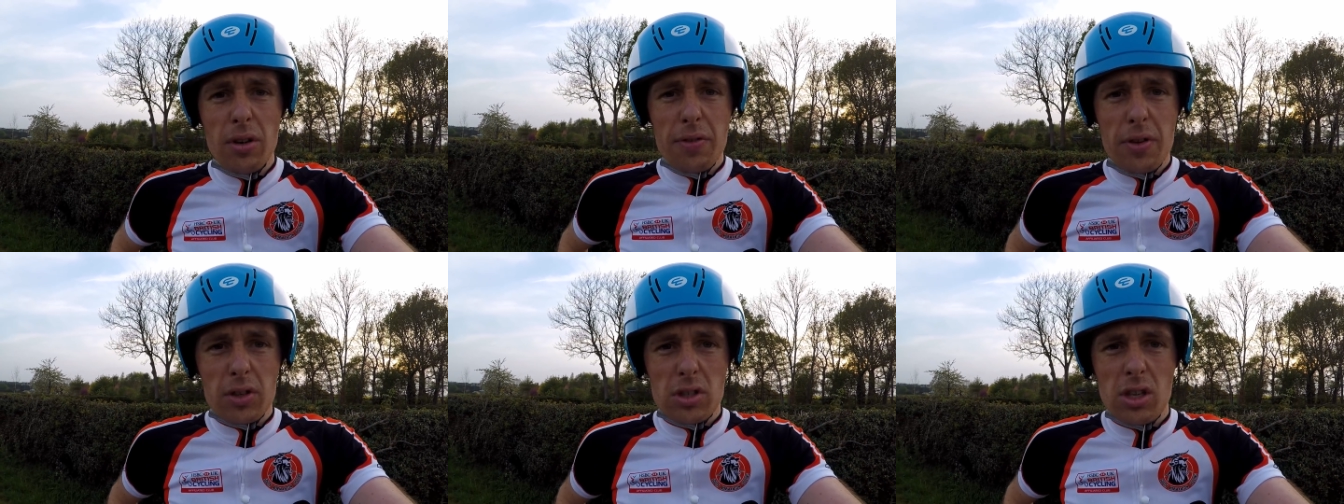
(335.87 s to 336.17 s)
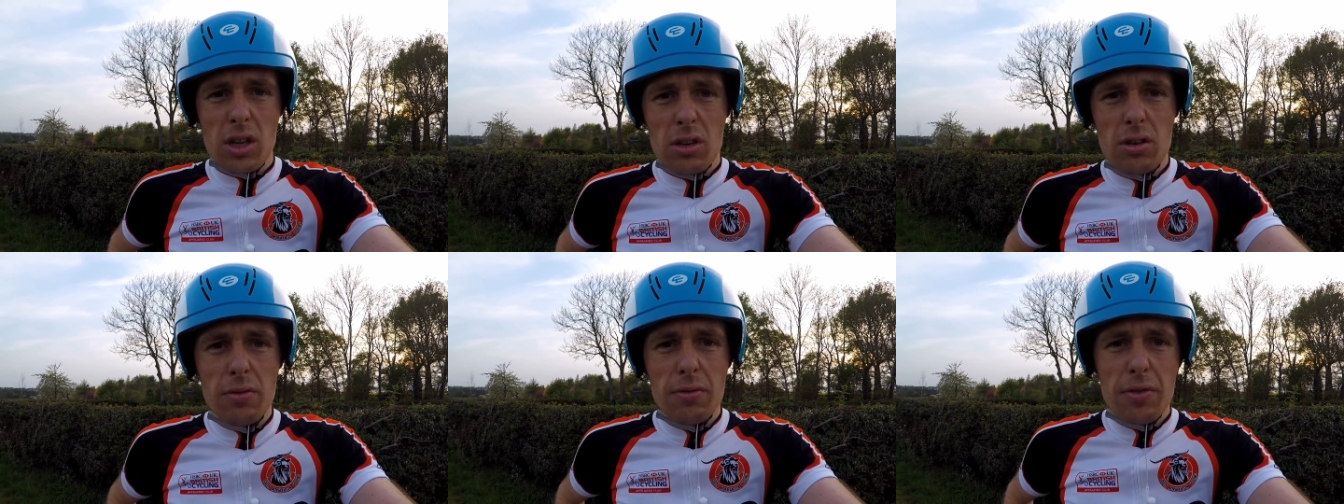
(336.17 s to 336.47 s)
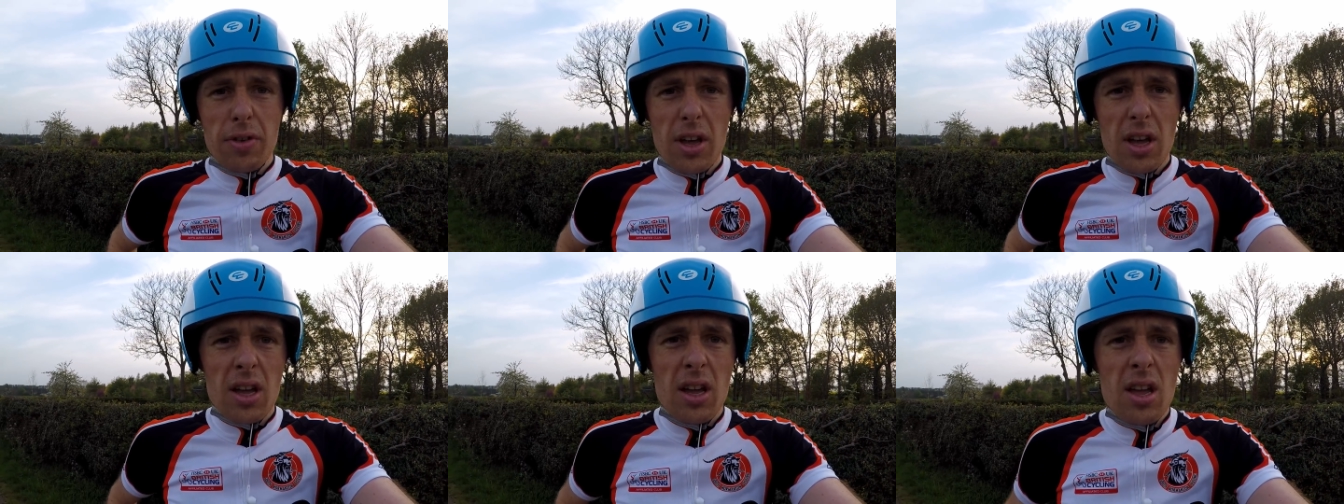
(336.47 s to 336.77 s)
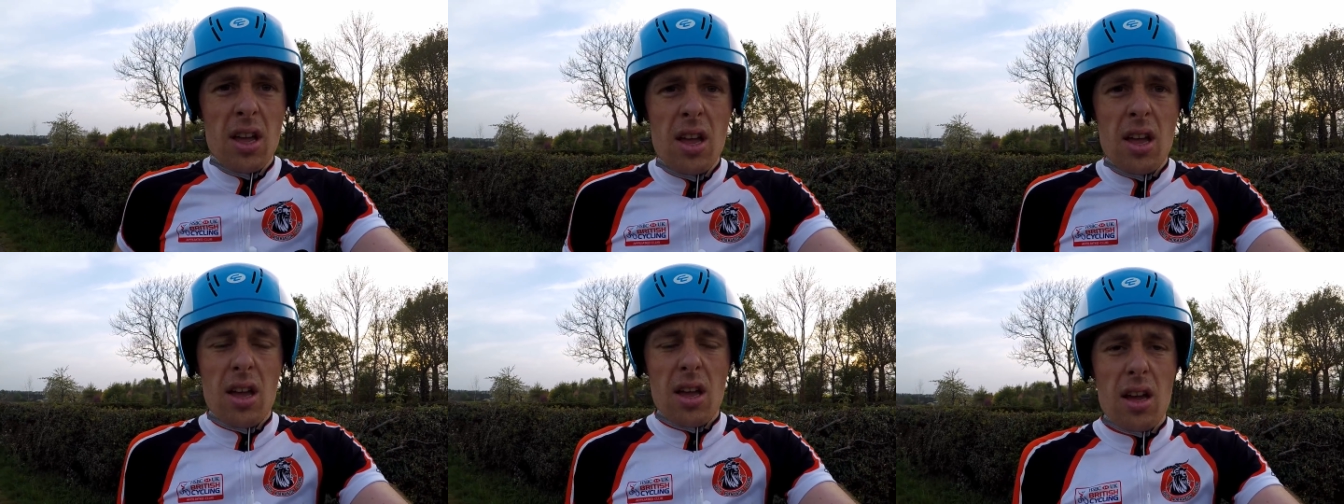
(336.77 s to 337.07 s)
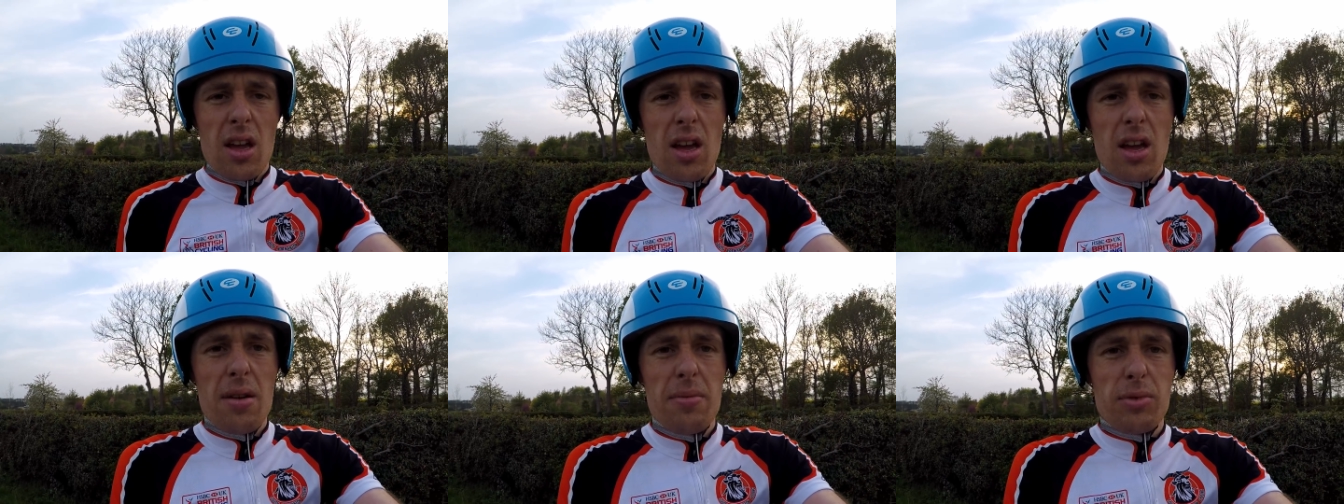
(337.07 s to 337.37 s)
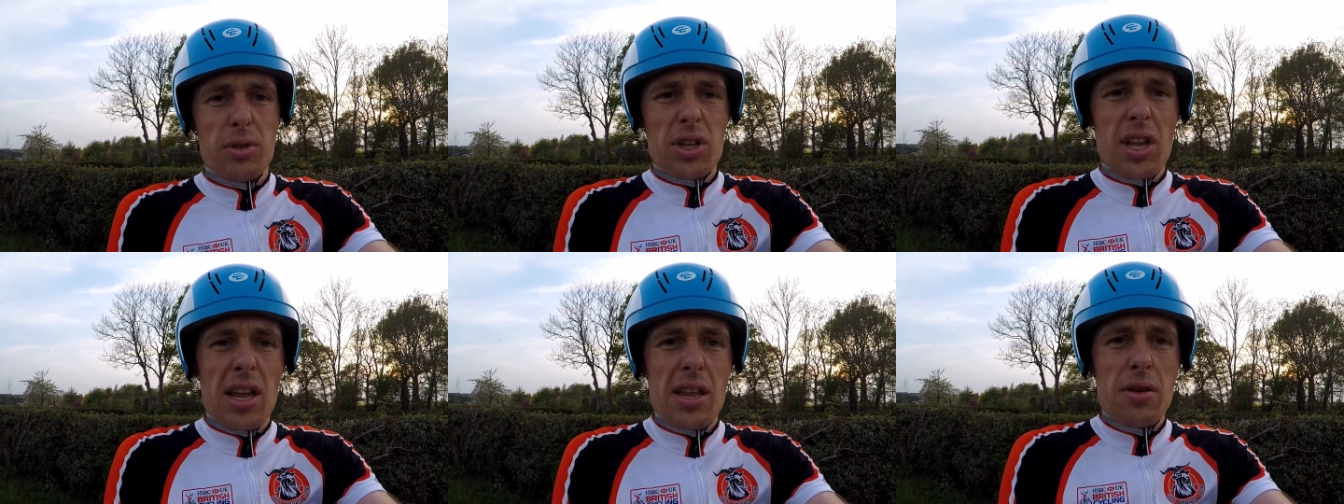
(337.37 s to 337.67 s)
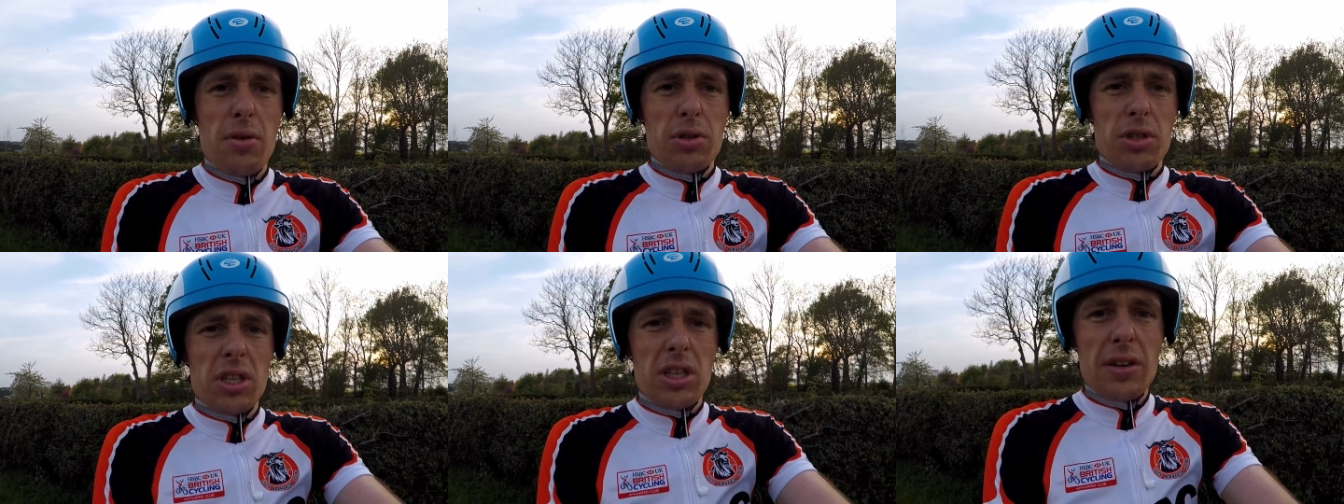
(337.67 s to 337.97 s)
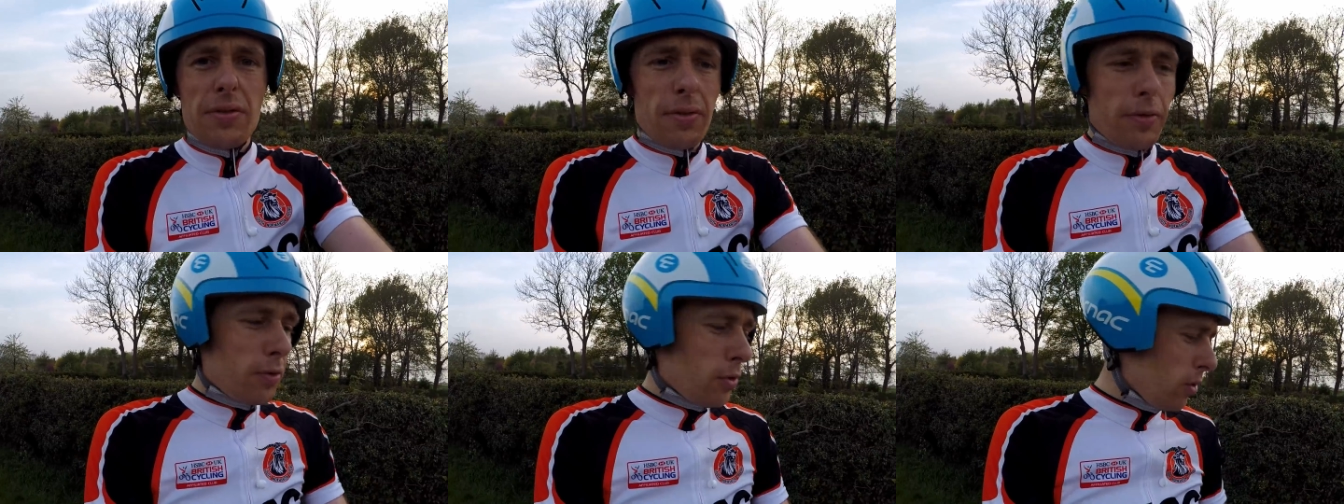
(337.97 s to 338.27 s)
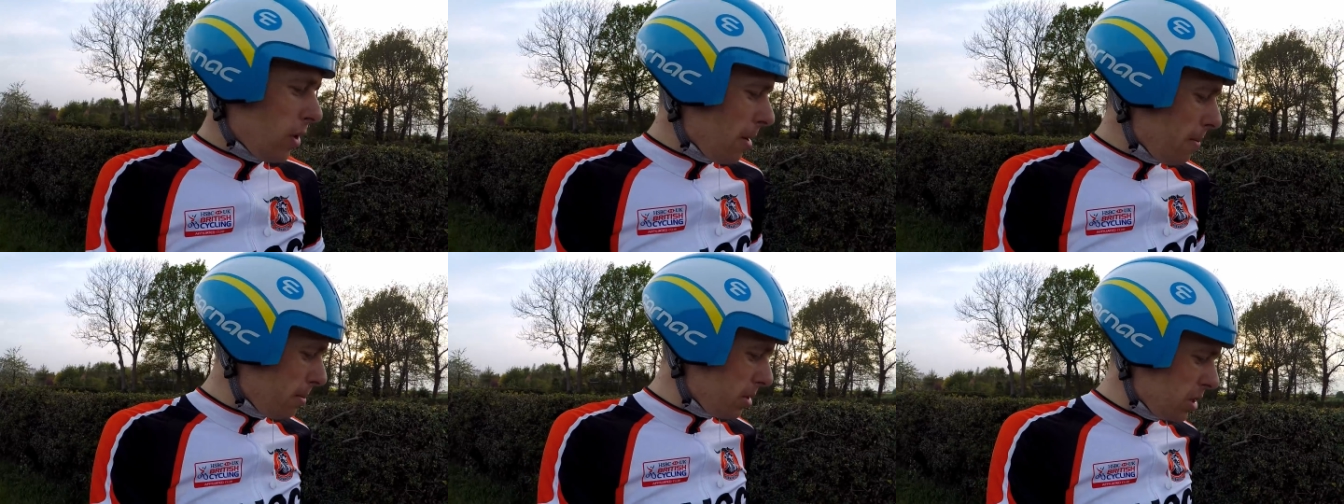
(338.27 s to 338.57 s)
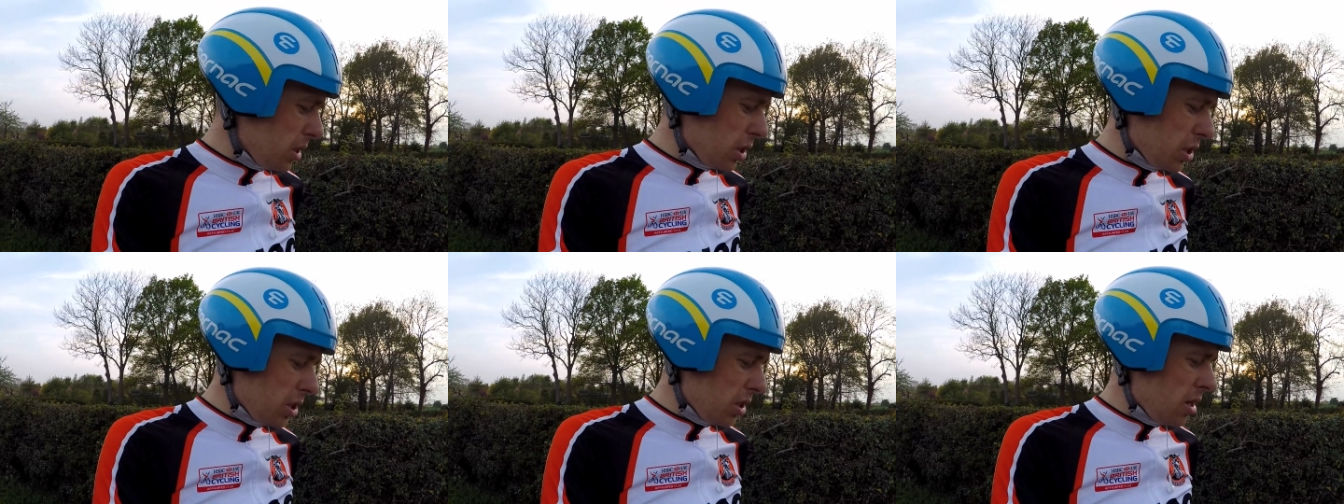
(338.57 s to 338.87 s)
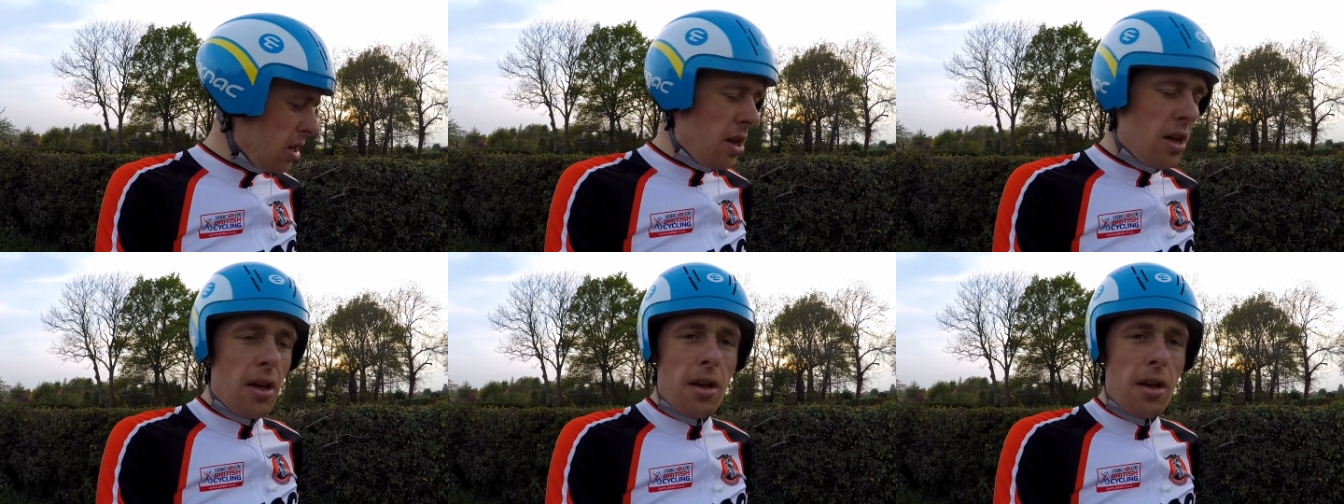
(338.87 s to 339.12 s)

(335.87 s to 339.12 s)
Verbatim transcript: It feels a lot comfier. Um, just getting used to the different front end position.